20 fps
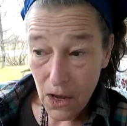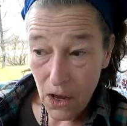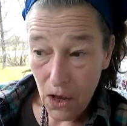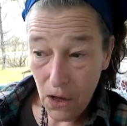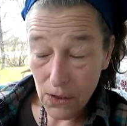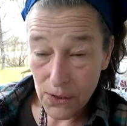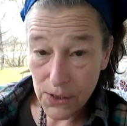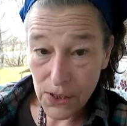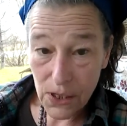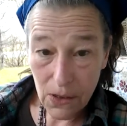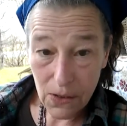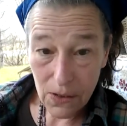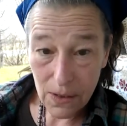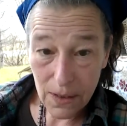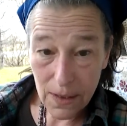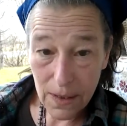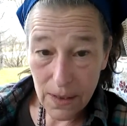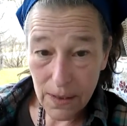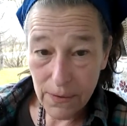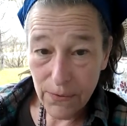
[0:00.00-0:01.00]

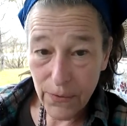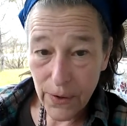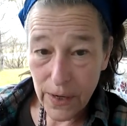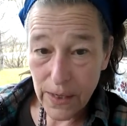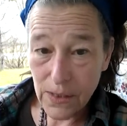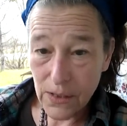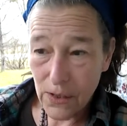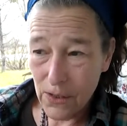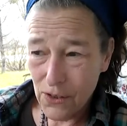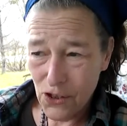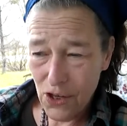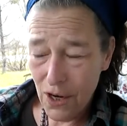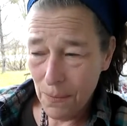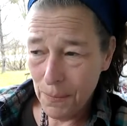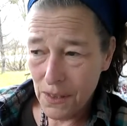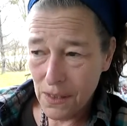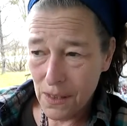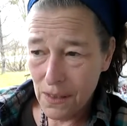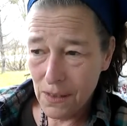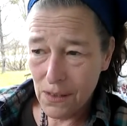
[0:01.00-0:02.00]
alternative research. I'm
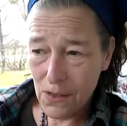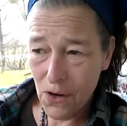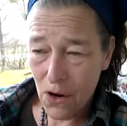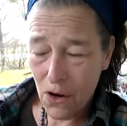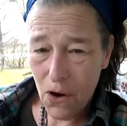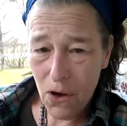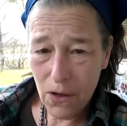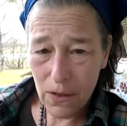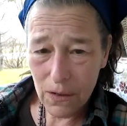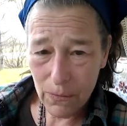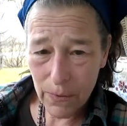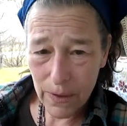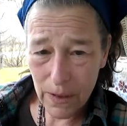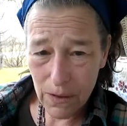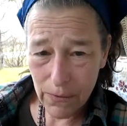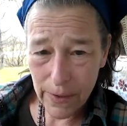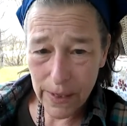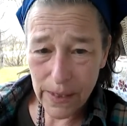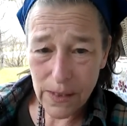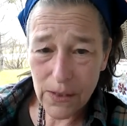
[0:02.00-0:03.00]
just going to start calling it
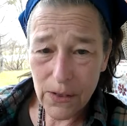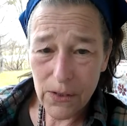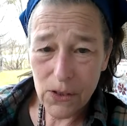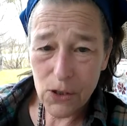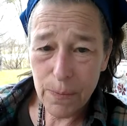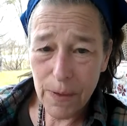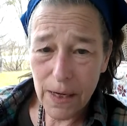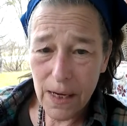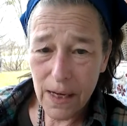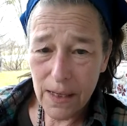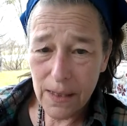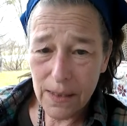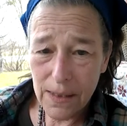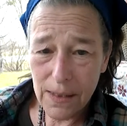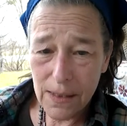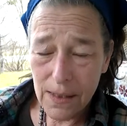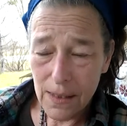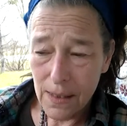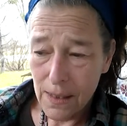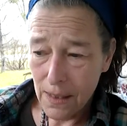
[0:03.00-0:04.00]
real research
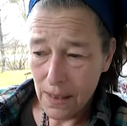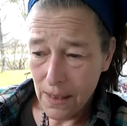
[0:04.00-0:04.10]
because